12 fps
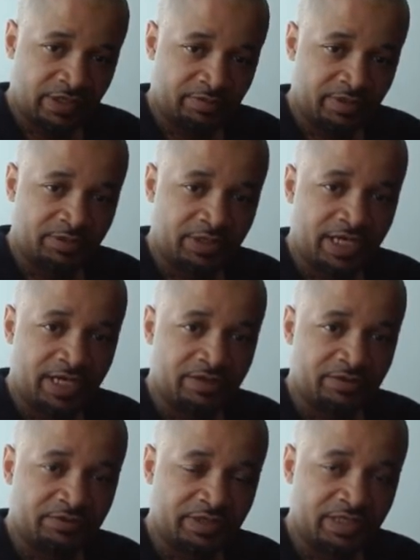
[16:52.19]
I remember that
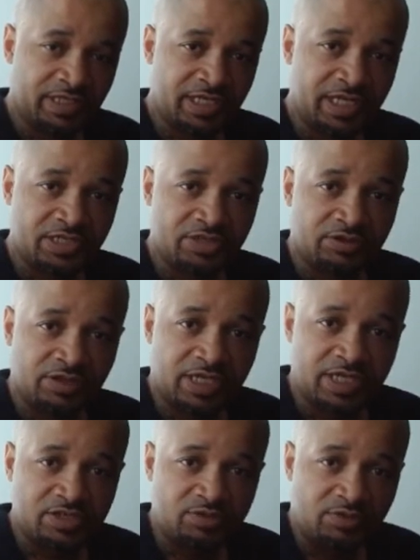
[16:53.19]
he did that shit on
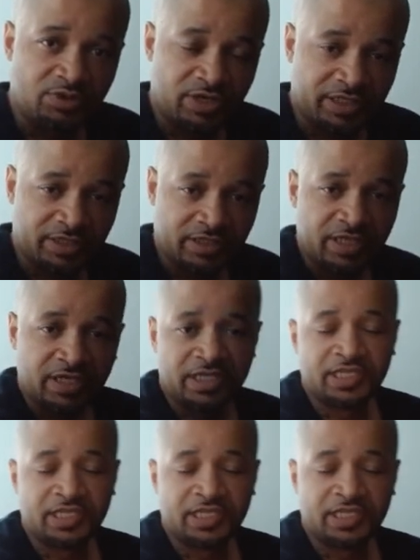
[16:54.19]
Lonzo yeah, Mourning.